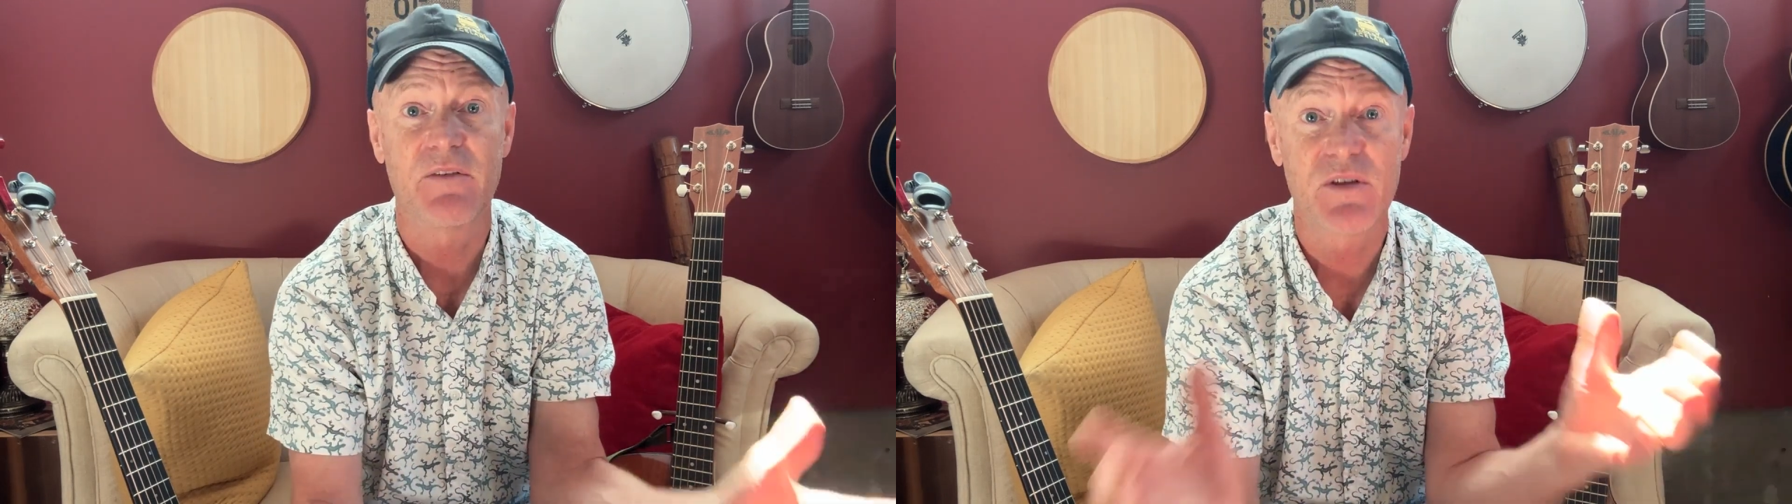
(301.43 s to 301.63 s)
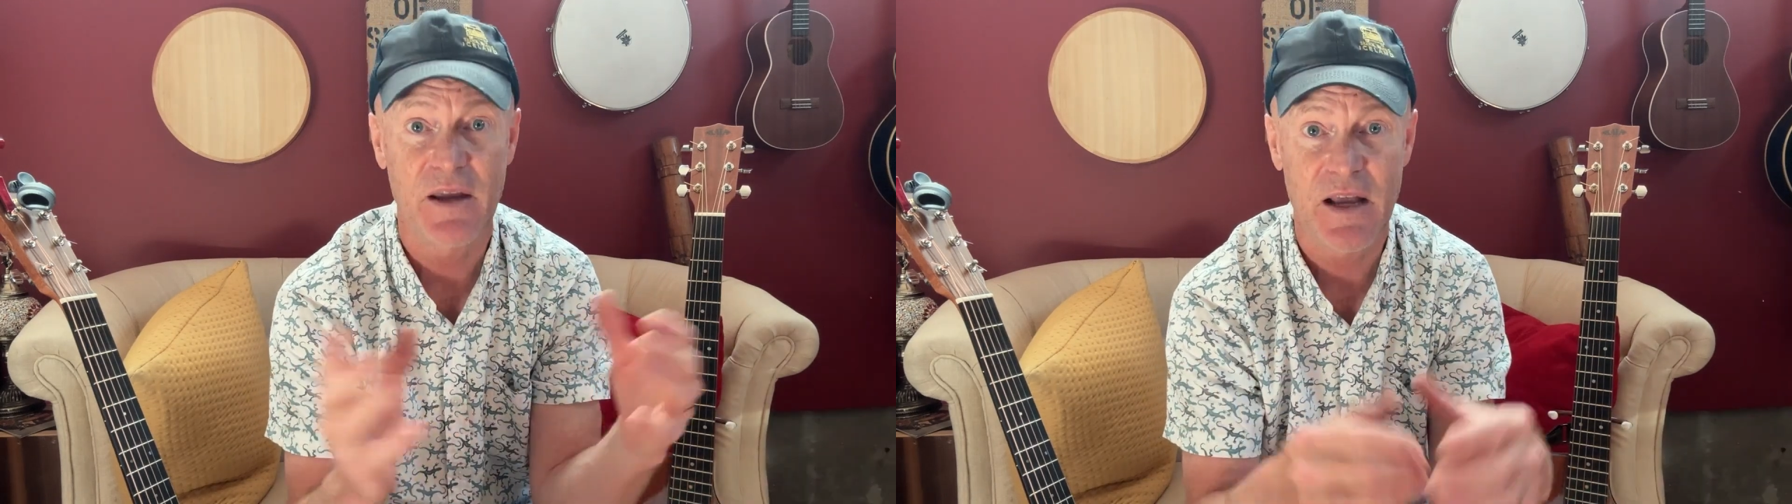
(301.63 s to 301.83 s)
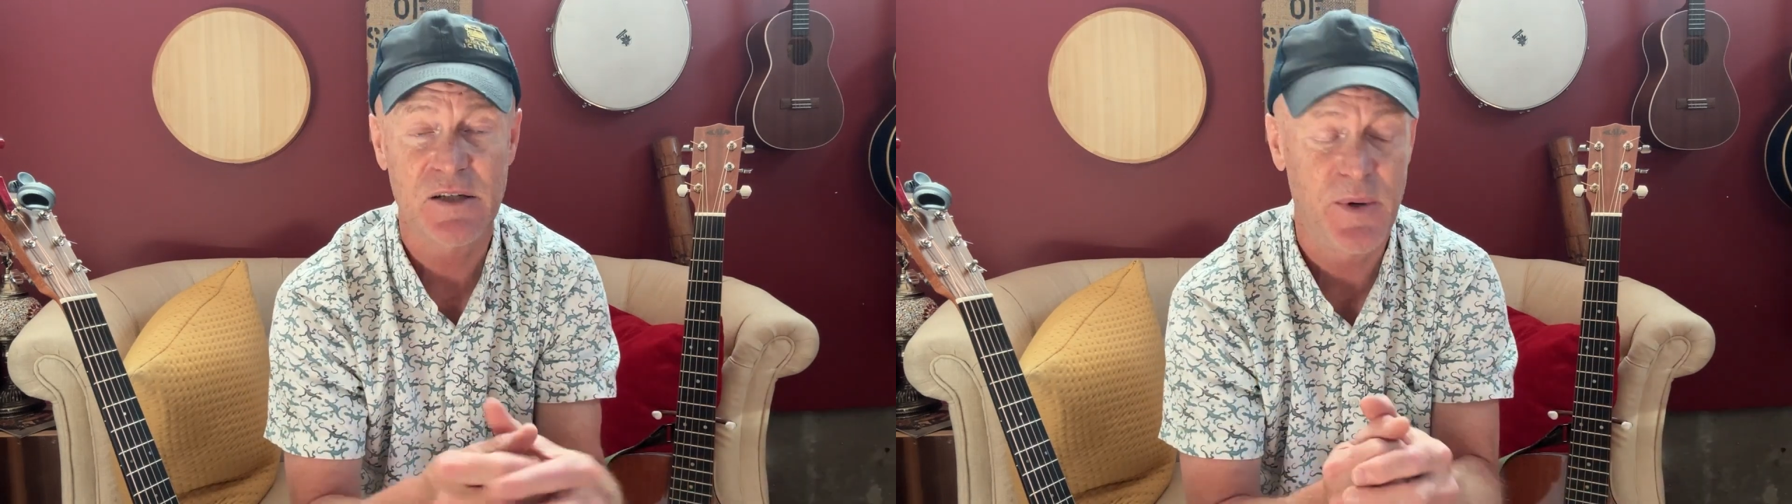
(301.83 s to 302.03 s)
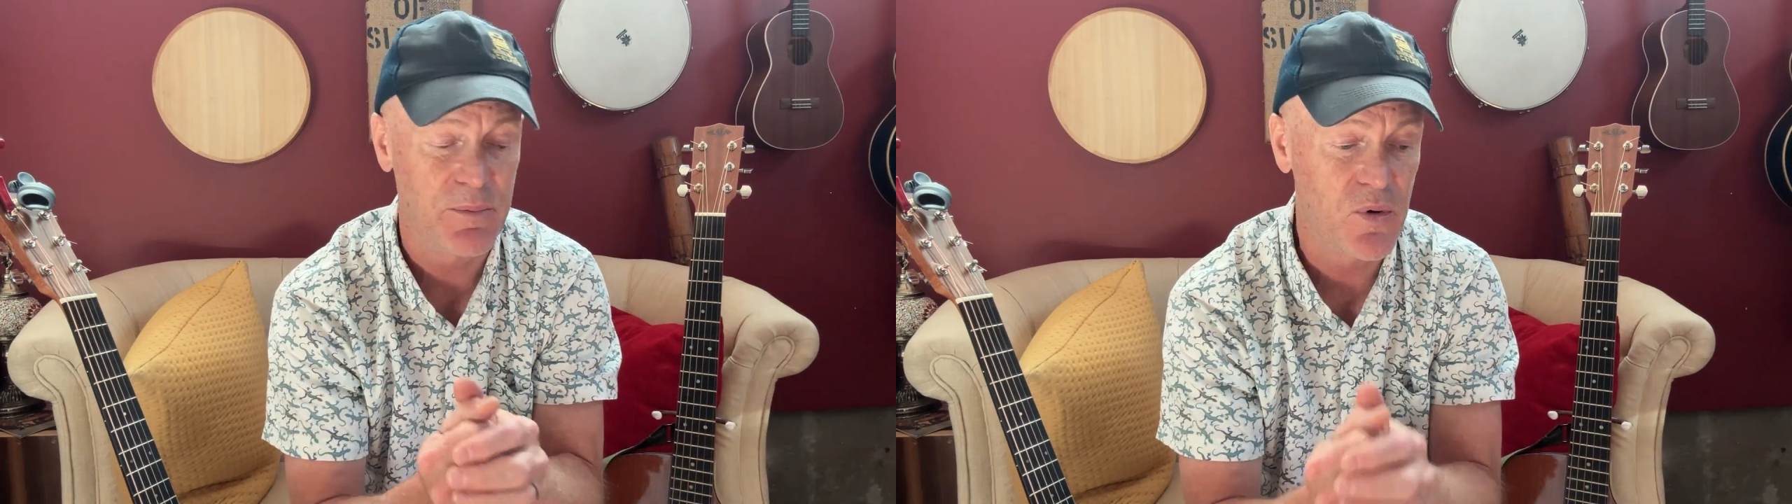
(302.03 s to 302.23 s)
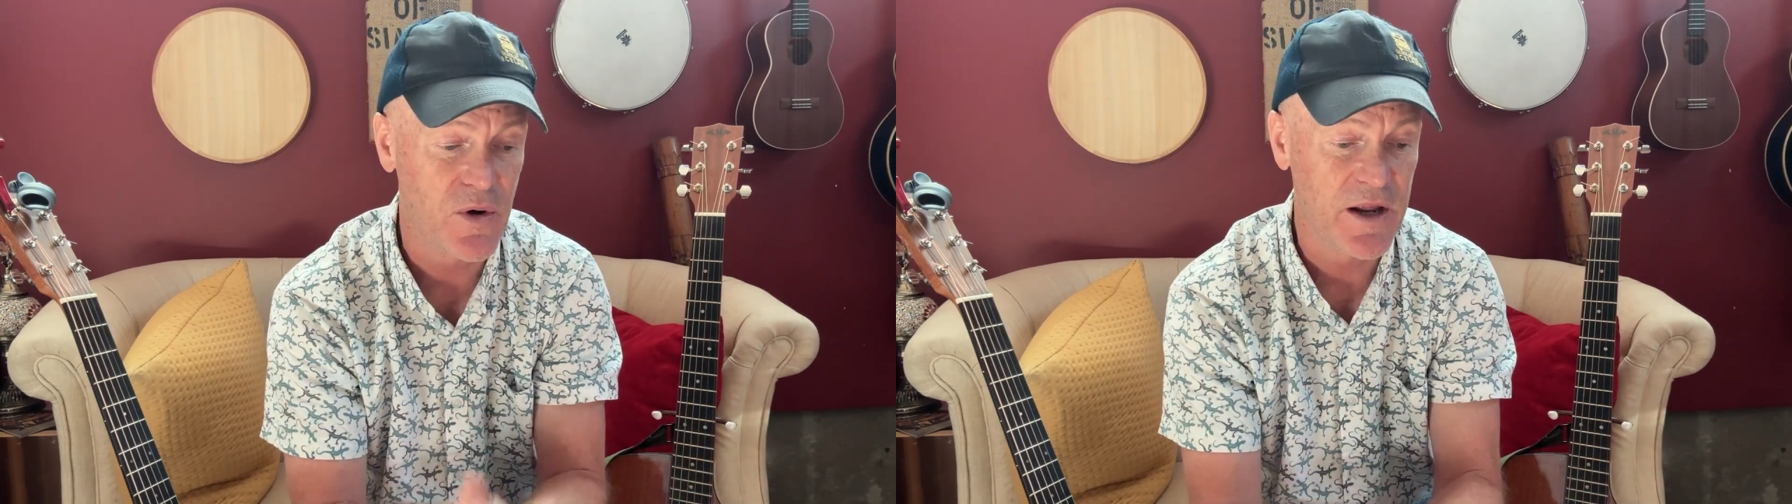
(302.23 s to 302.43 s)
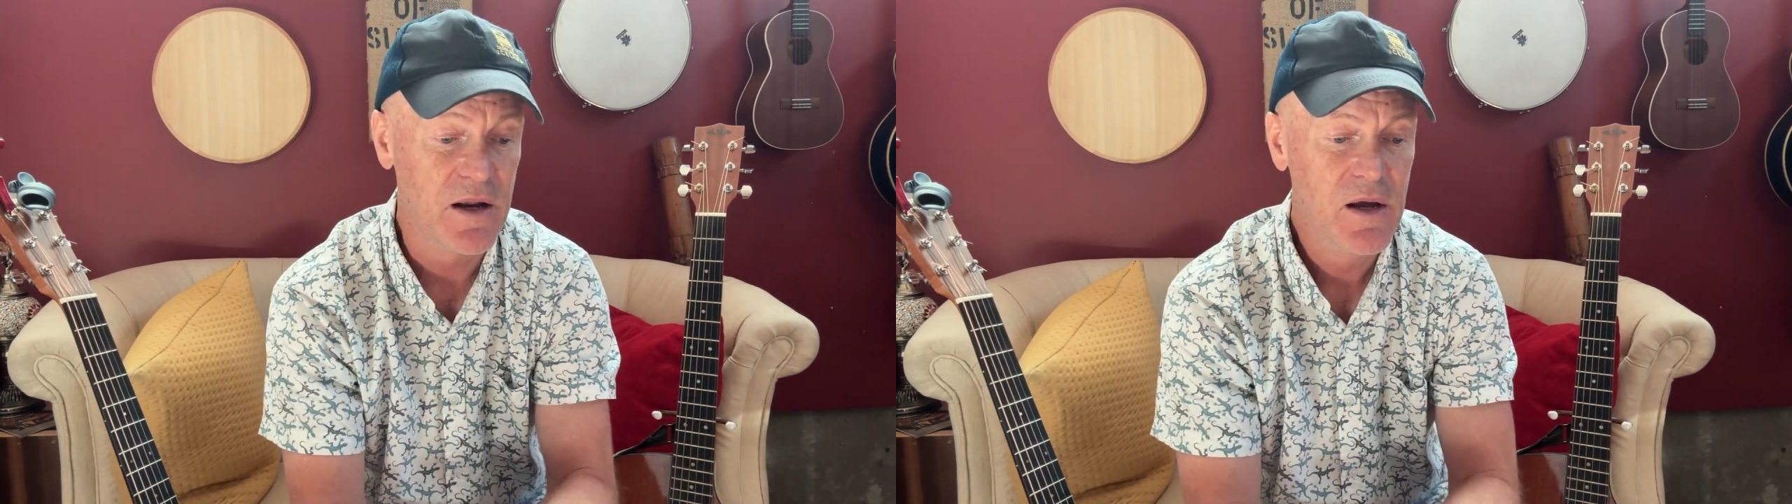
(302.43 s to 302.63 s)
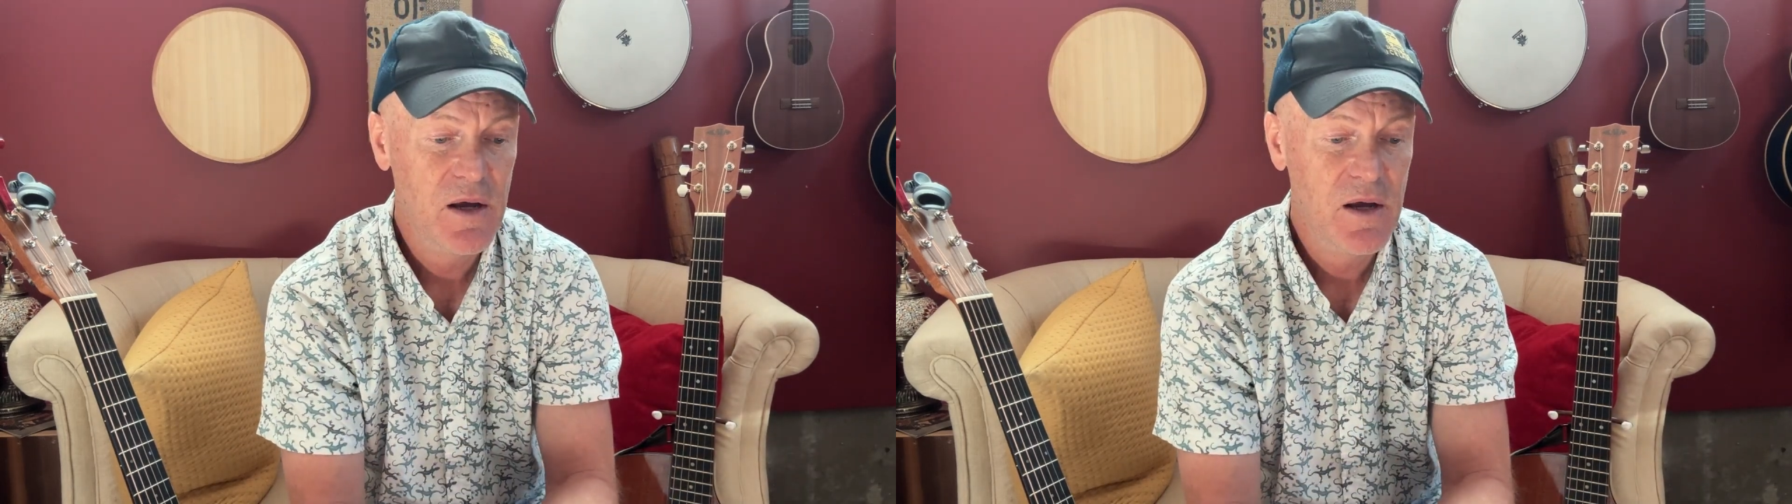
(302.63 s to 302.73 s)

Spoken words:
Everything has to be imported.